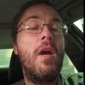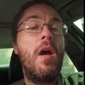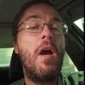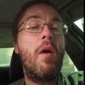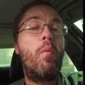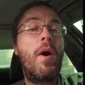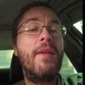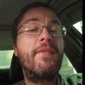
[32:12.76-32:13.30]

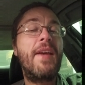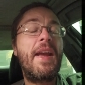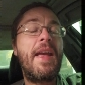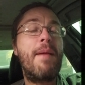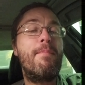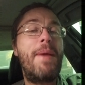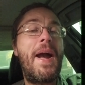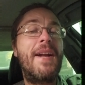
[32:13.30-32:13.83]
Once I
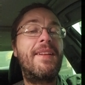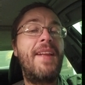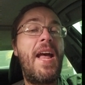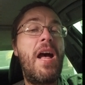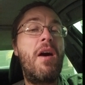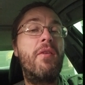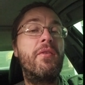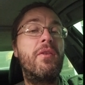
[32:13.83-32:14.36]
get back
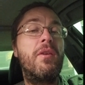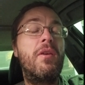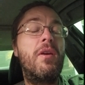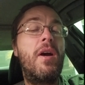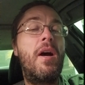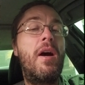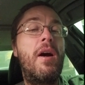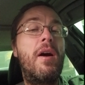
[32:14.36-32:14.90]
down
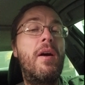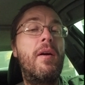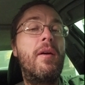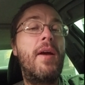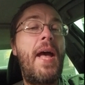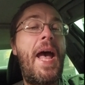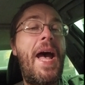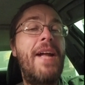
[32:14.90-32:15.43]

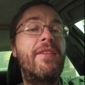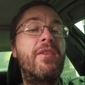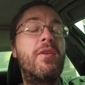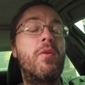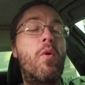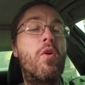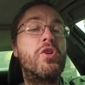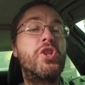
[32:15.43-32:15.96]
at
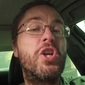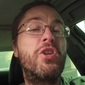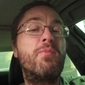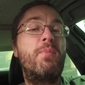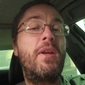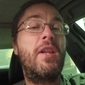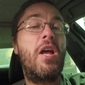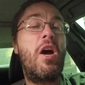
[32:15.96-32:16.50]
or just
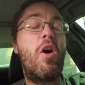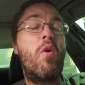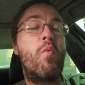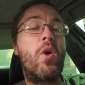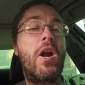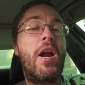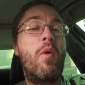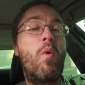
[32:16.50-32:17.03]
below
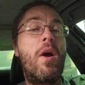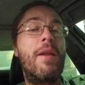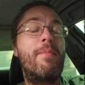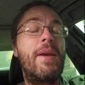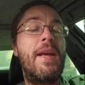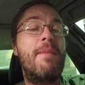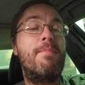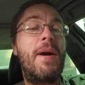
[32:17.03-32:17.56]
where I want to
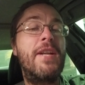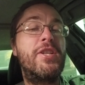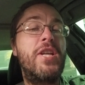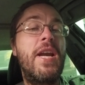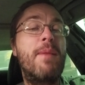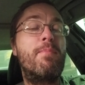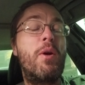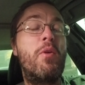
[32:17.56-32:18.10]
be, my
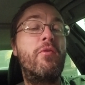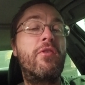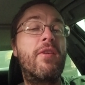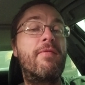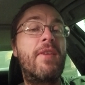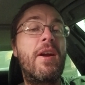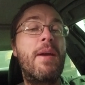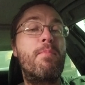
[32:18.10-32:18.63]
cheekbones are
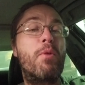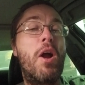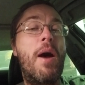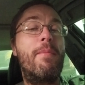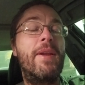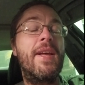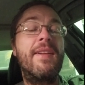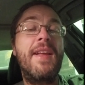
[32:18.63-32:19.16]
very
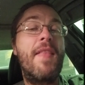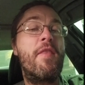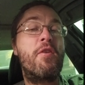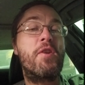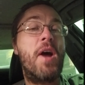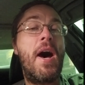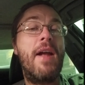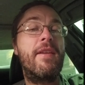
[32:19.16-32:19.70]
prominent, and they're
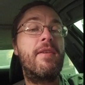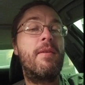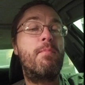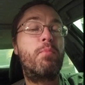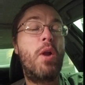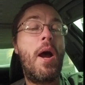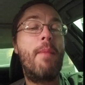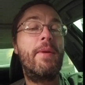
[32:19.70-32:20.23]
not
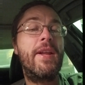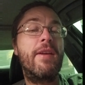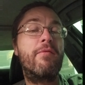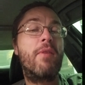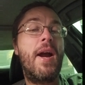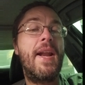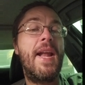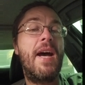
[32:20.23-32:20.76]
prominent
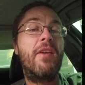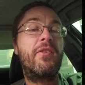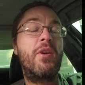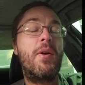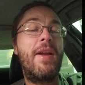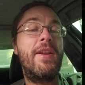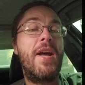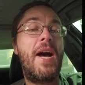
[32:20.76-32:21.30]
right now. So
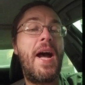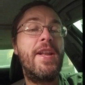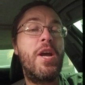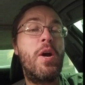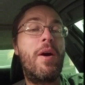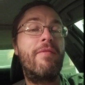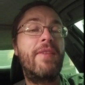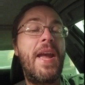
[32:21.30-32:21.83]
I
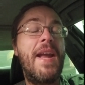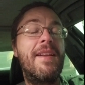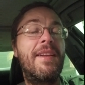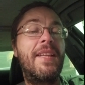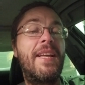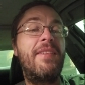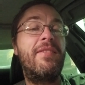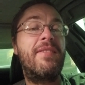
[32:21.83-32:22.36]
know I've gained at
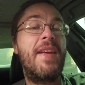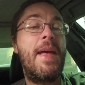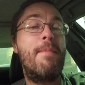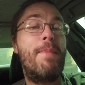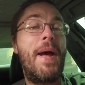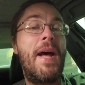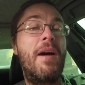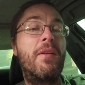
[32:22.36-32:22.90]
least 10
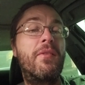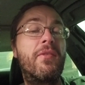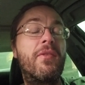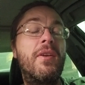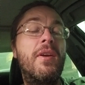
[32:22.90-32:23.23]
pounds,